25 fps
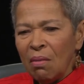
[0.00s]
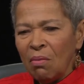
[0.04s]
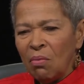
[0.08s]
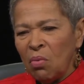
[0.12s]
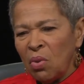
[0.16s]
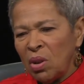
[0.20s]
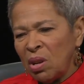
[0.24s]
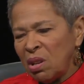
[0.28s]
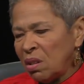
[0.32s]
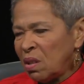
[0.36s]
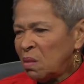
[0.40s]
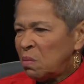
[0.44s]

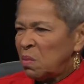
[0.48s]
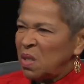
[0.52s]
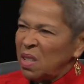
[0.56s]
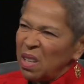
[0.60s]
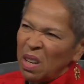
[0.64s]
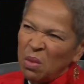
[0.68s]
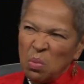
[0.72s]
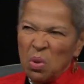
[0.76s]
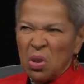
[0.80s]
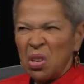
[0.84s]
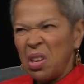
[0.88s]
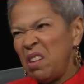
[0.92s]
one of them
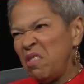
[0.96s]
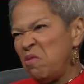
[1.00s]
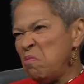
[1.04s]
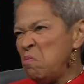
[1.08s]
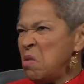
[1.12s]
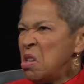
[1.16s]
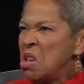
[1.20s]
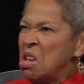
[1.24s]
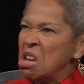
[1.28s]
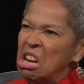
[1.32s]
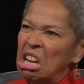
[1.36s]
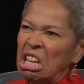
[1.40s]
said, well, give
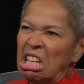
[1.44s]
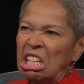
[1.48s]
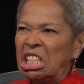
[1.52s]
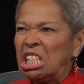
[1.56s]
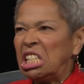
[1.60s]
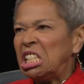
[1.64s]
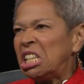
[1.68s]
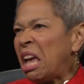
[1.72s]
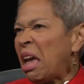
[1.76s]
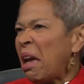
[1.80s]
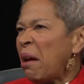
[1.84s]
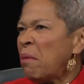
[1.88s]
me an
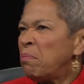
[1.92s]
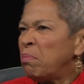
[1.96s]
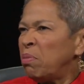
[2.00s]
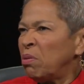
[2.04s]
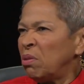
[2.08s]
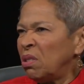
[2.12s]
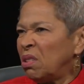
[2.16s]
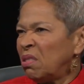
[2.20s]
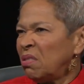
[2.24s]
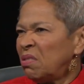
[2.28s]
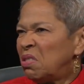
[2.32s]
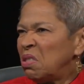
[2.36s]

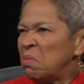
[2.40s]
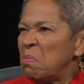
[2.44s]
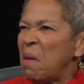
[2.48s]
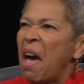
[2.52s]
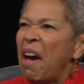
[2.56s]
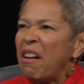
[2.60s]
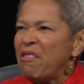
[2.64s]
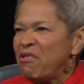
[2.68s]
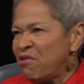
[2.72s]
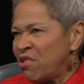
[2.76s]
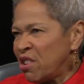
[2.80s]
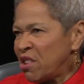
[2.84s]
example of some
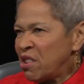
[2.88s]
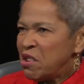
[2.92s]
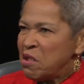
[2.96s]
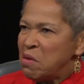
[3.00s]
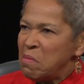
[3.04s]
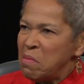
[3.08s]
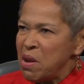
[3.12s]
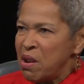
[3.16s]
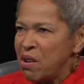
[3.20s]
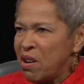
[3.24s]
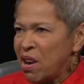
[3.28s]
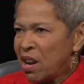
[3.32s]
African
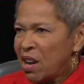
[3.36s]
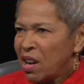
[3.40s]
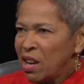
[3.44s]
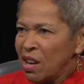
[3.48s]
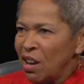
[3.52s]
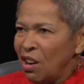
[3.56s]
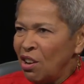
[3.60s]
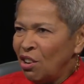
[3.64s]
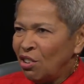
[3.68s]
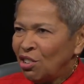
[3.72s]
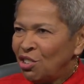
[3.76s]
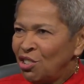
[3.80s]

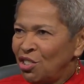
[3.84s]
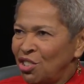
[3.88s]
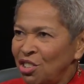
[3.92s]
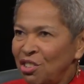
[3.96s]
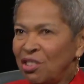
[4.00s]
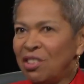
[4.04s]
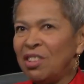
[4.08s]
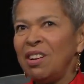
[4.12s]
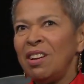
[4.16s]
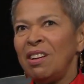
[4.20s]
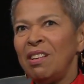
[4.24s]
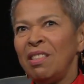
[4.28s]
American
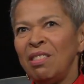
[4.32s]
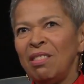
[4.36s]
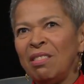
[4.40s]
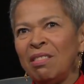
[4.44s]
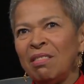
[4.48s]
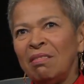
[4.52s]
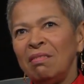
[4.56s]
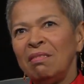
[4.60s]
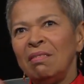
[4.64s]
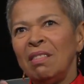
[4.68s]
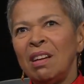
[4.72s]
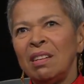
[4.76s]
culture. And I,
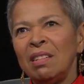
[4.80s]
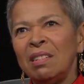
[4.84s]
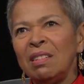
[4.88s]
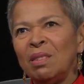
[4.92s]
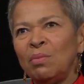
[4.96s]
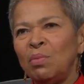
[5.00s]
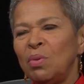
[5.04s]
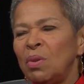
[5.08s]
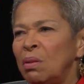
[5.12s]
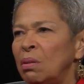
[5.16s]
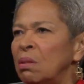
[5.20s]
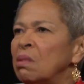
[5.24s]
I
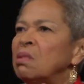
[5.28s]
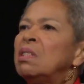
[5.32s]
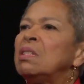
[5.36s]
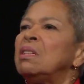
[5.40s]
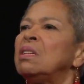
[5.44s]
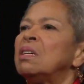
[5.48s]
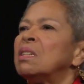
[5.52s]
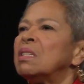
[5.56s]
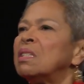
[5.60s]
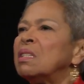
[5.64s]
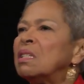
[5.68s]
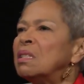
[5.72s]
said, well, the
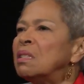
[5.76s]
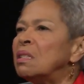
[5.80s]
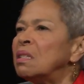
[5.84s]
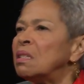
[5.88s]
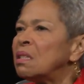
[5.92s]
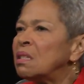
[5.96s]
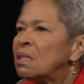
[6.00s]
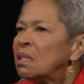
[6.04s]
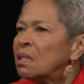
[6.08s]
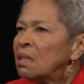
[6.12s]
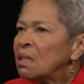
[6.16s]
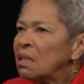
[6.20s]

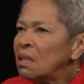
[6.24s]
dozens.